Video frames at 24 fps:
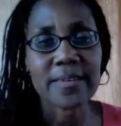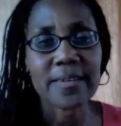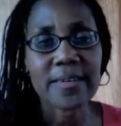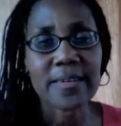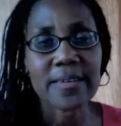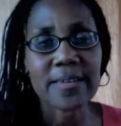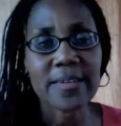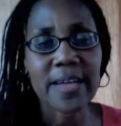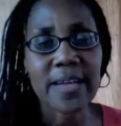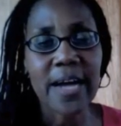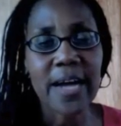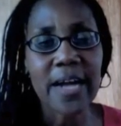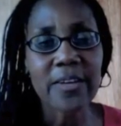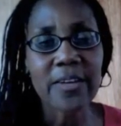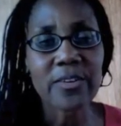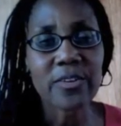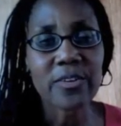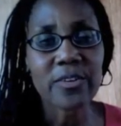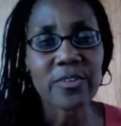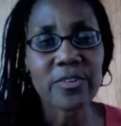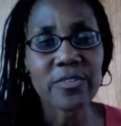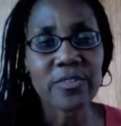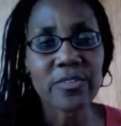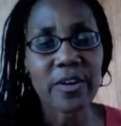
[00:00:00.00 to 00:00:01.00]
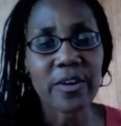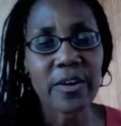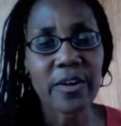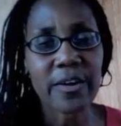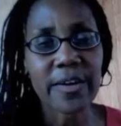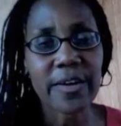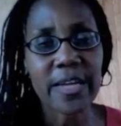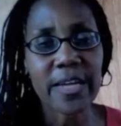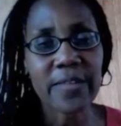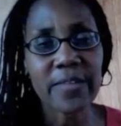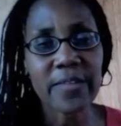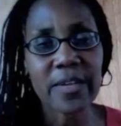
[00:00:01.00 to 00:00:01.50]
doctors are
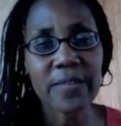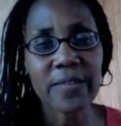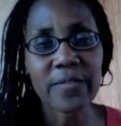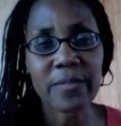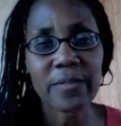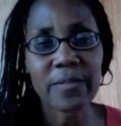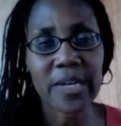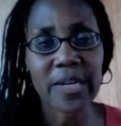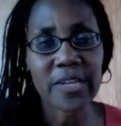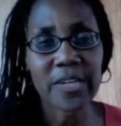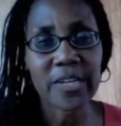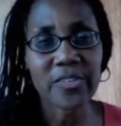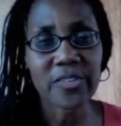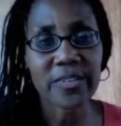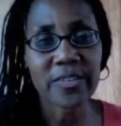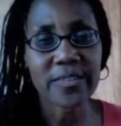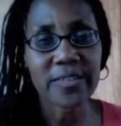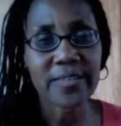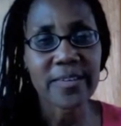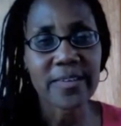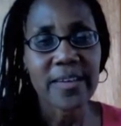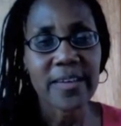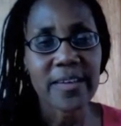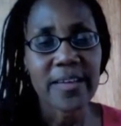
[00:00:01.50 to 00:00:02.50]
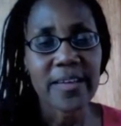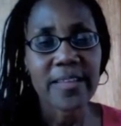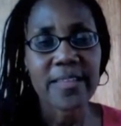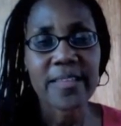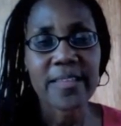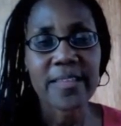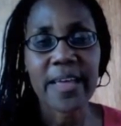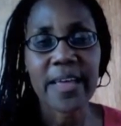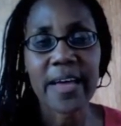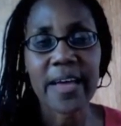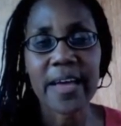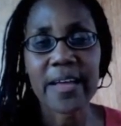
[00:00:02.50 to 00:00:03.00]
given information
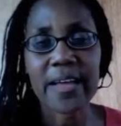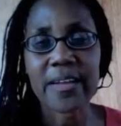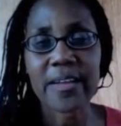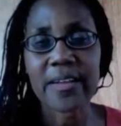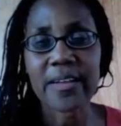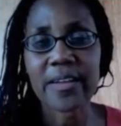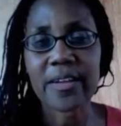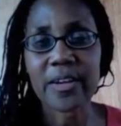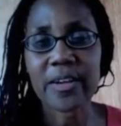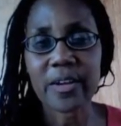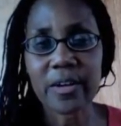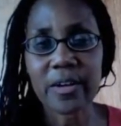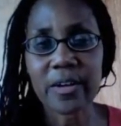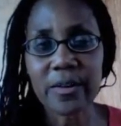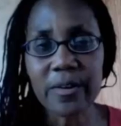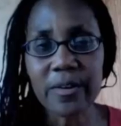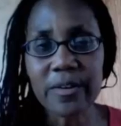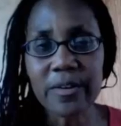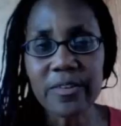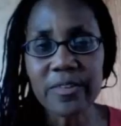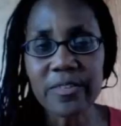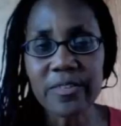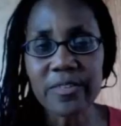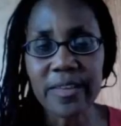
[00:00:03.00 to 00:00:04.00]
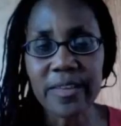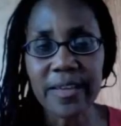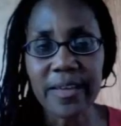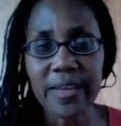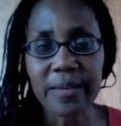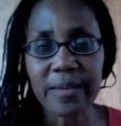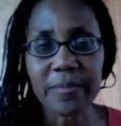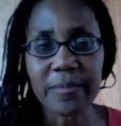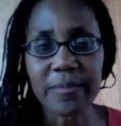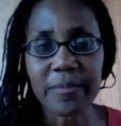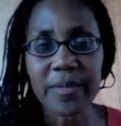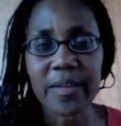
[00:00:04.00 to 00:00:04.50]
that encourages
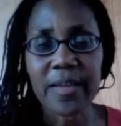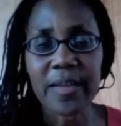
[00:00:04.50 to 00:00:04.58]
them,